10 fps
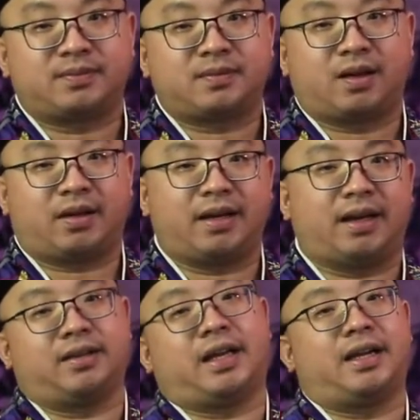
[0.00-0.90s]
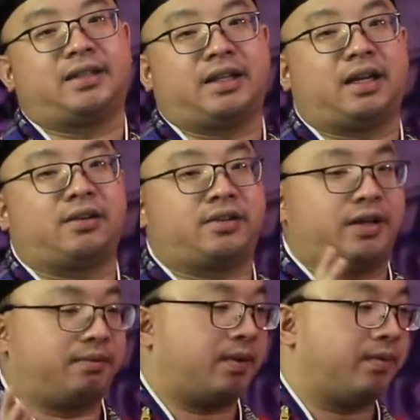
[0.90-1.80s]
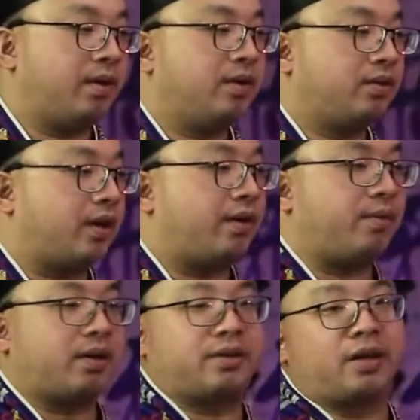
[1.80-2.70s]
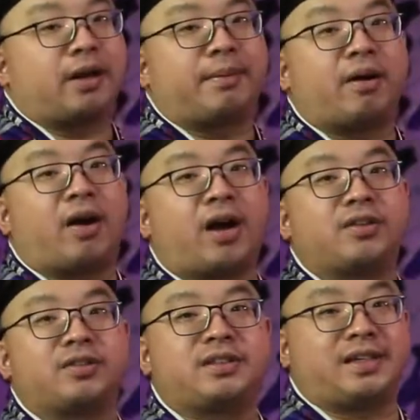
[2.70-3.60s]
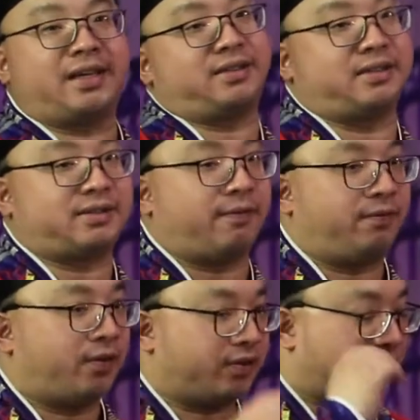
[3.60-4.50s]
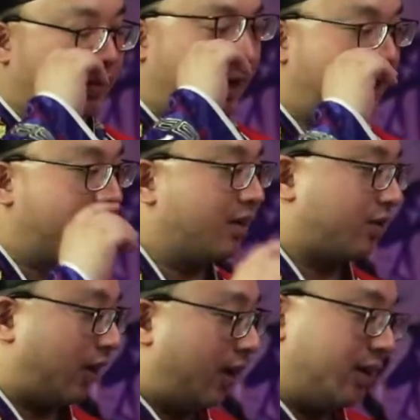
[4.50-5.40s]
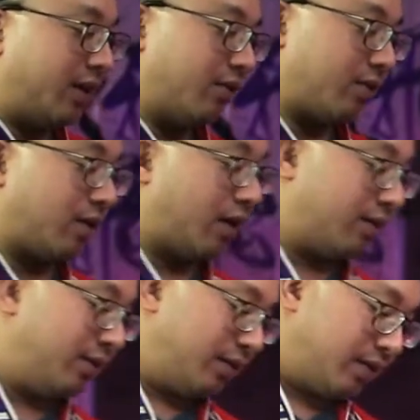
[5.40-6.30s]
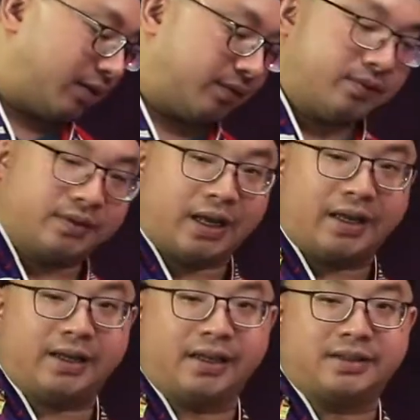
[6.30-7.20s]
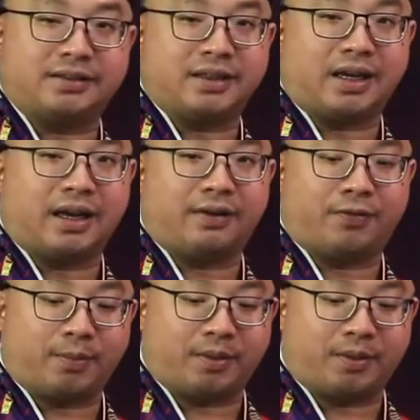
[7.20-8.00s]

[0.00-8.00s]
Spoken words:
Okay, now that is another thing. But today we're going to talk about how to check the stuff first. Okay, so anything you got that is from your